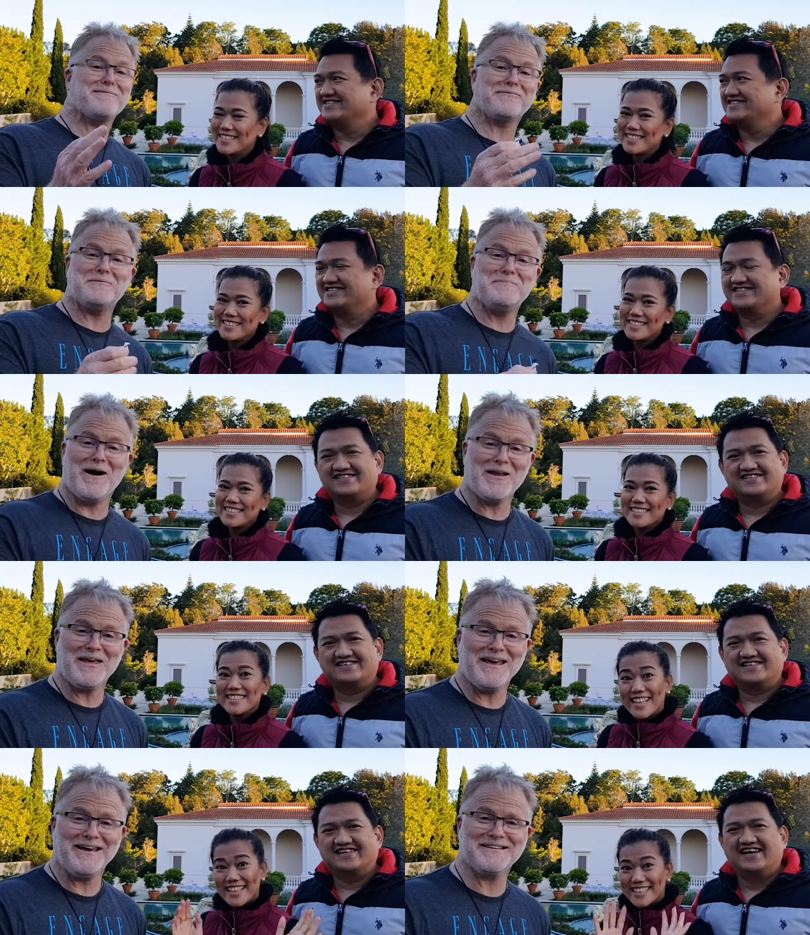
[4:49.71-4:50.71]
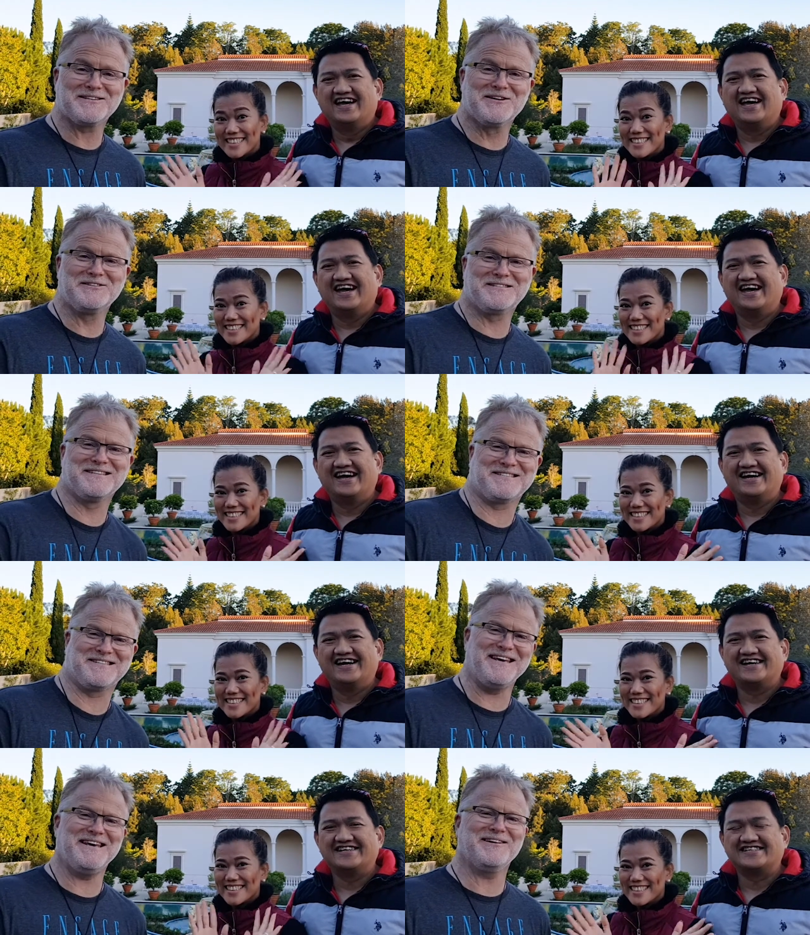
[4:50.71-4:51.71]
Speaker 1: everybody, it's good to see
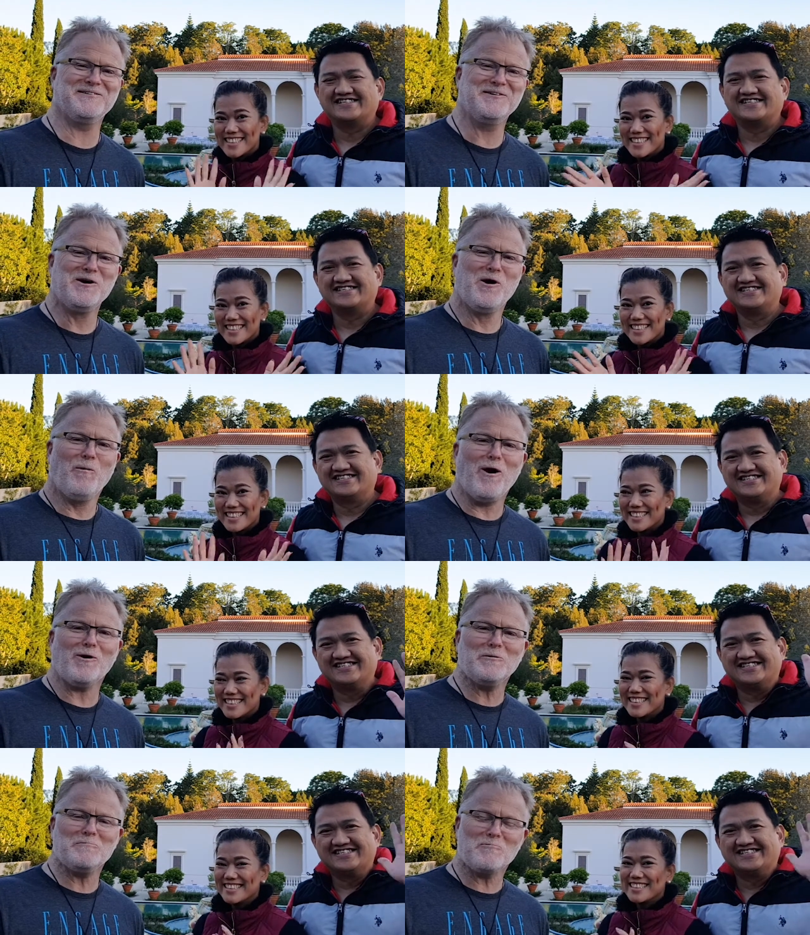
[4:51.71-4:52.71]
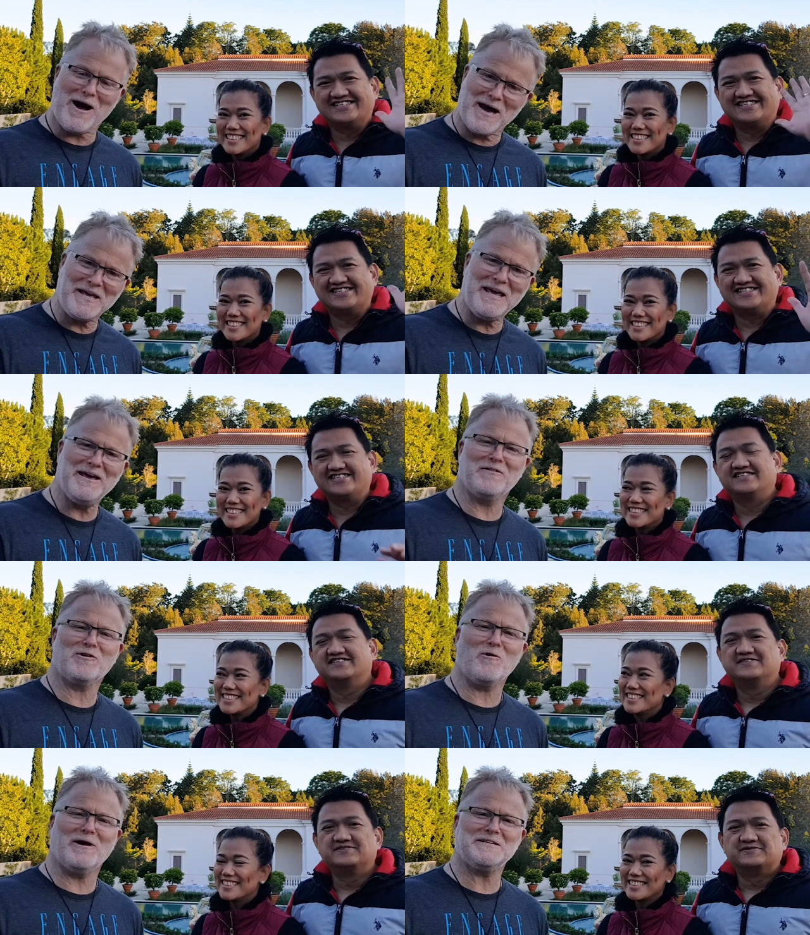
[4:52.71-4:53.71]
you. Welcome right here in the
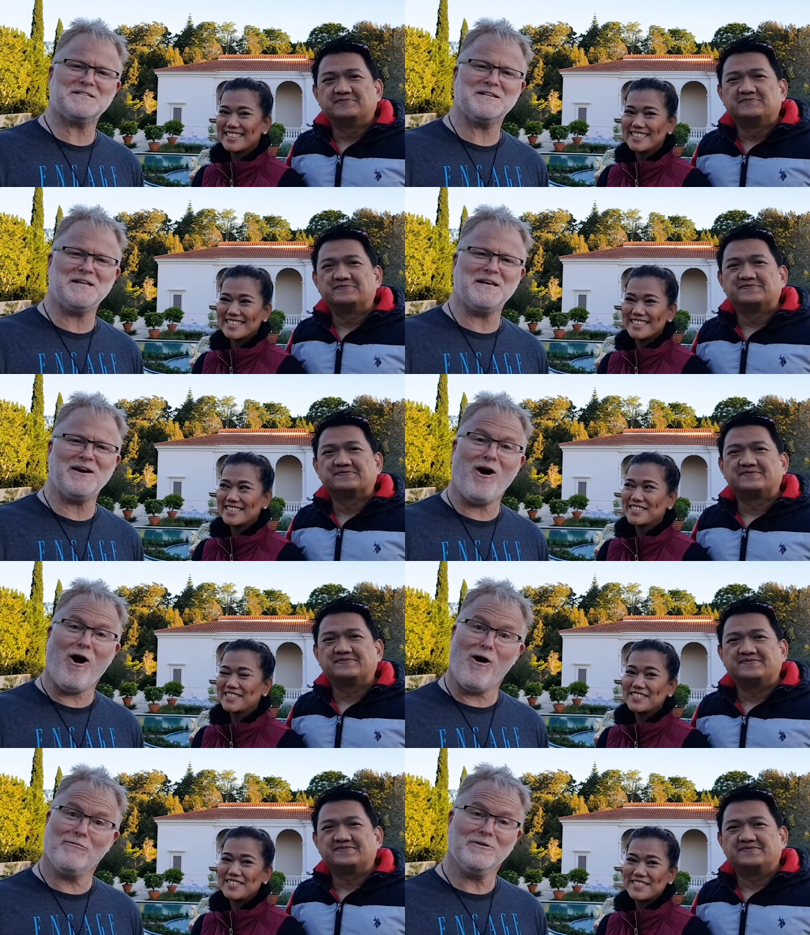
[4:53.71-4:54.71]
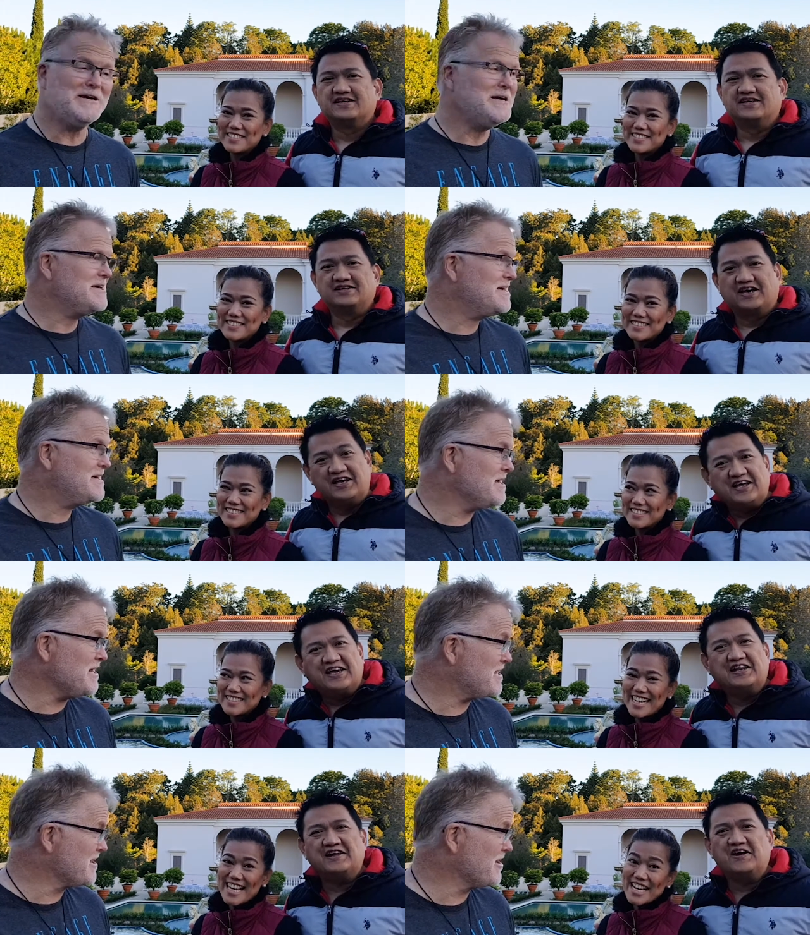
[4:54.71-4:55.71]
great city of
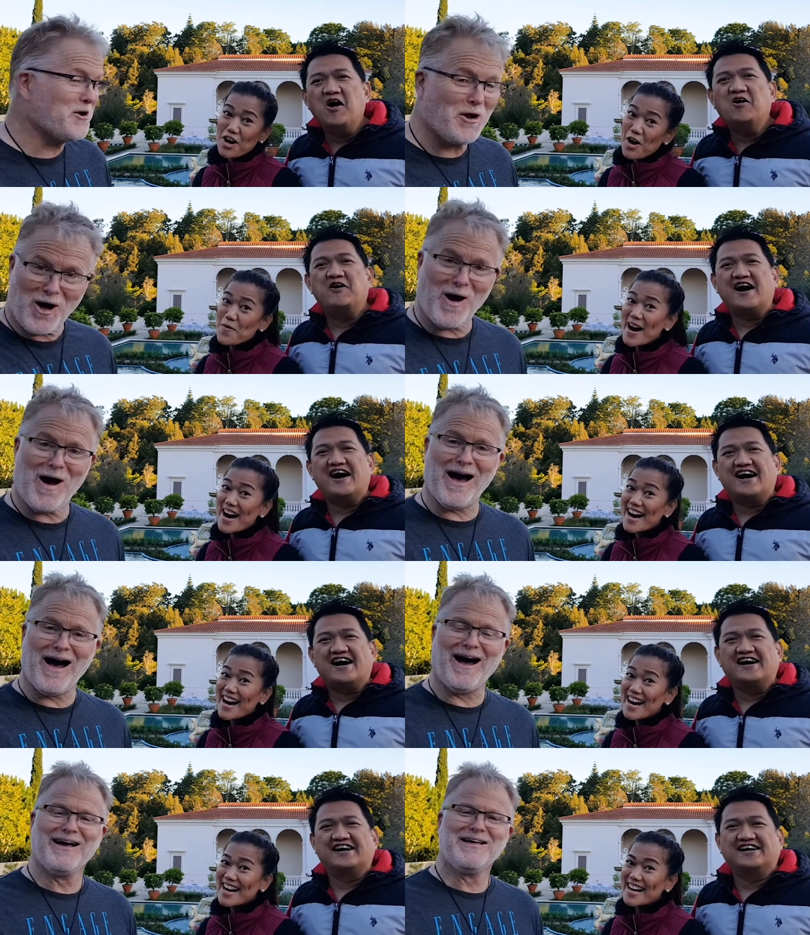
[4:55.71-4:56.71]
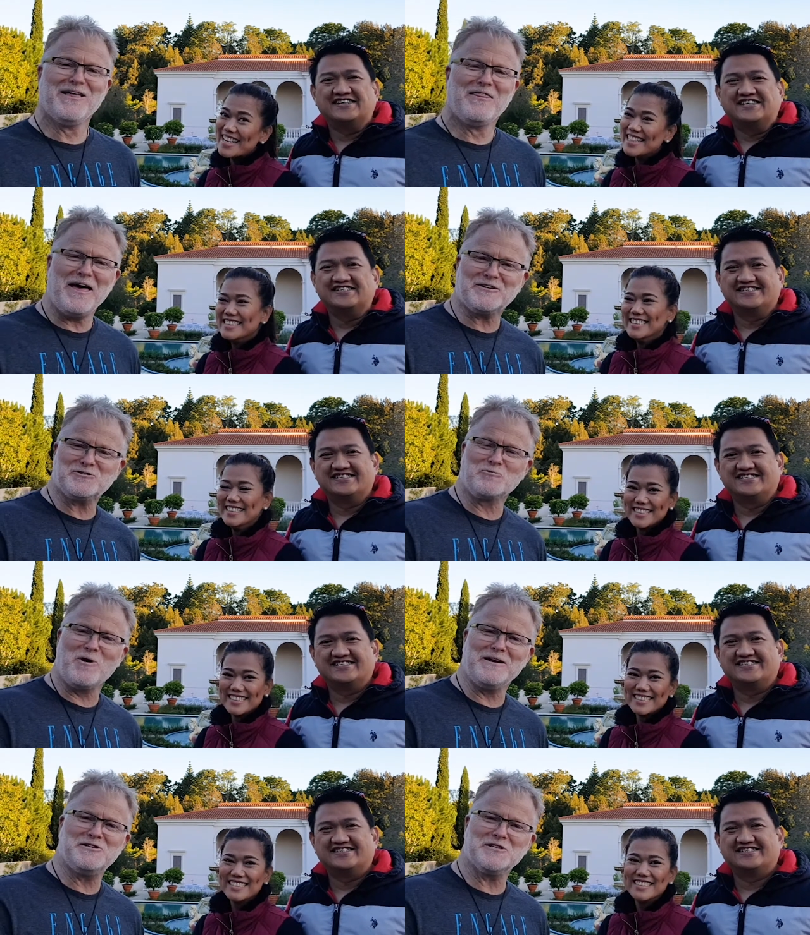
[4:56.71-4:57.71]
Speaker 2: Kirikiriroa.
Speaker 1: That's
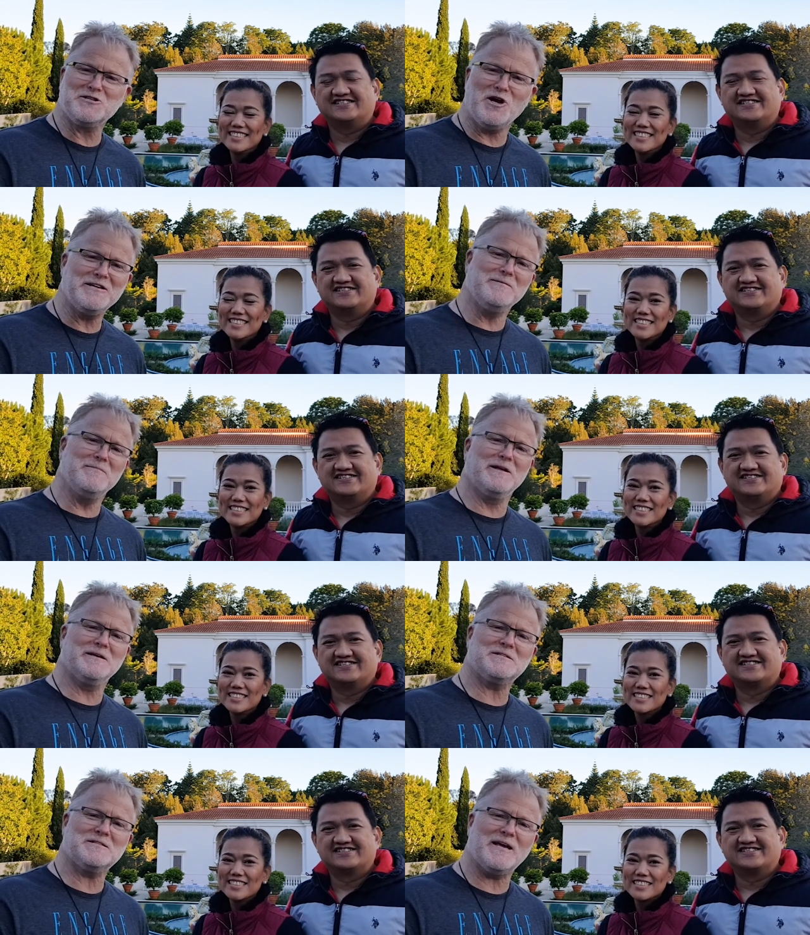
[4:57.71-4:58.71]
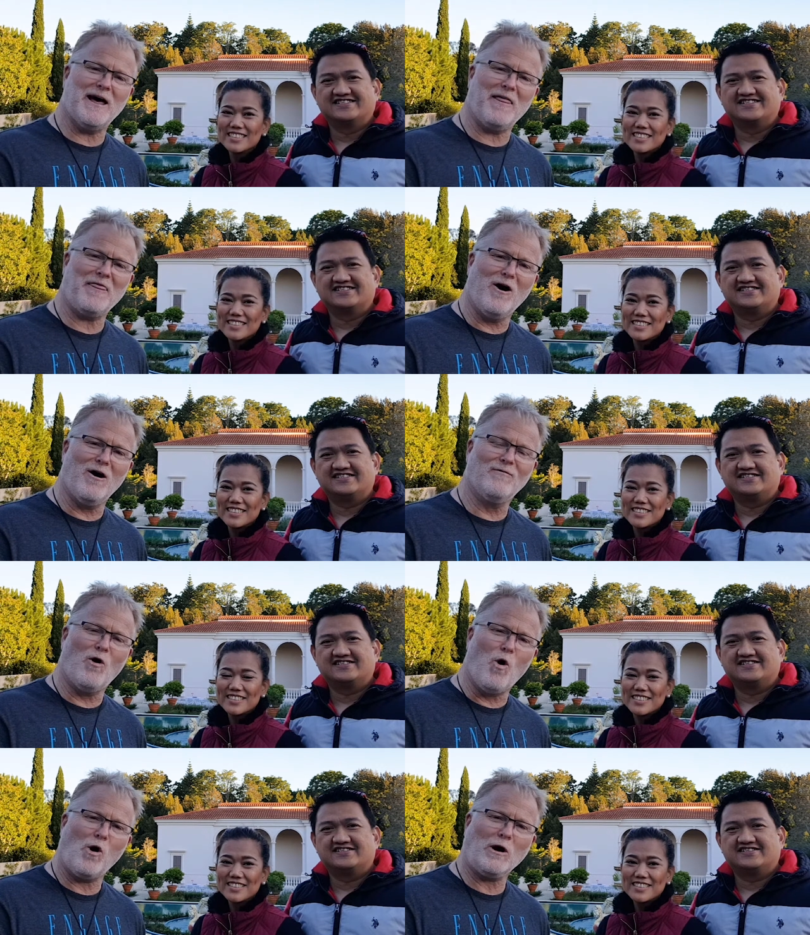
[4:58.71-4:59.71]
right, just 90 minutes south of
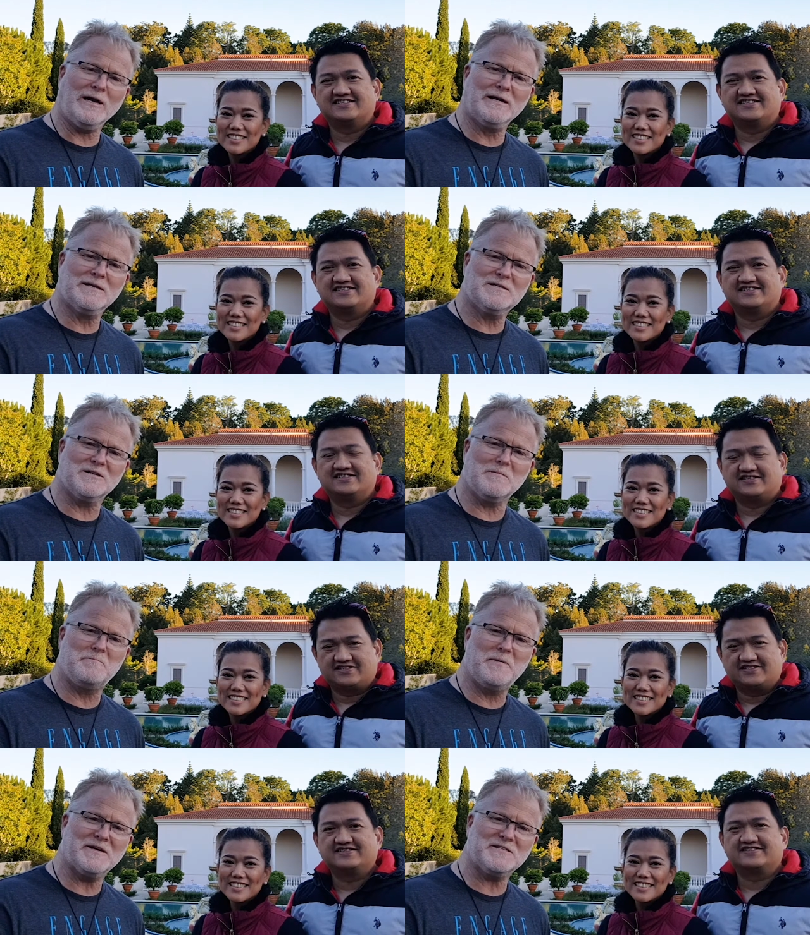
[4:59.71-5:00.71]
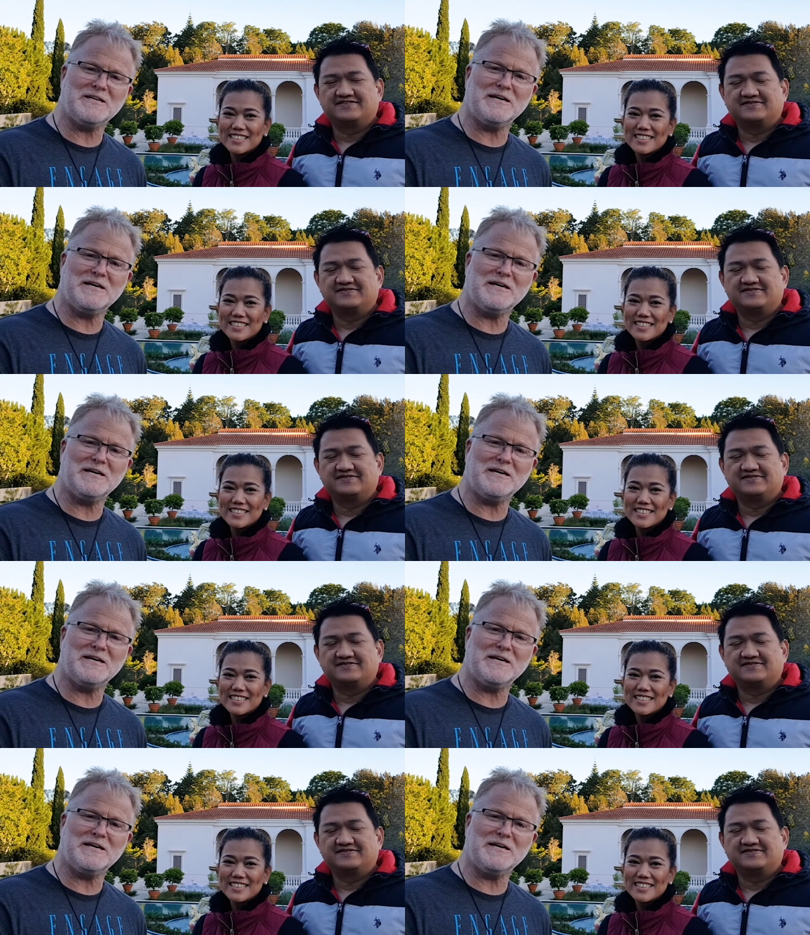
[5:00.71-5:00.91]
Auckland, to the biggest